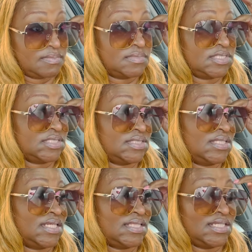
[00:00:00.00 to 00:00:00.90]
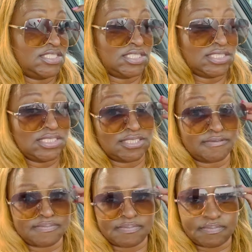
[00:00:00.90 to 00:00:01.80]
Just nothing. Just
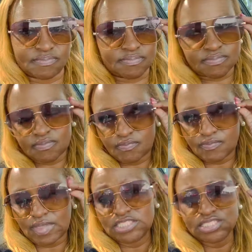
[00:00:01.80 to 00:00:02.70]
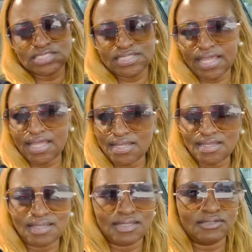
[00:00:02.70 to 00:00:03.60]

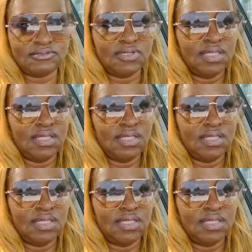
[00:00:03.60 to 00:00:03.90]
dating and,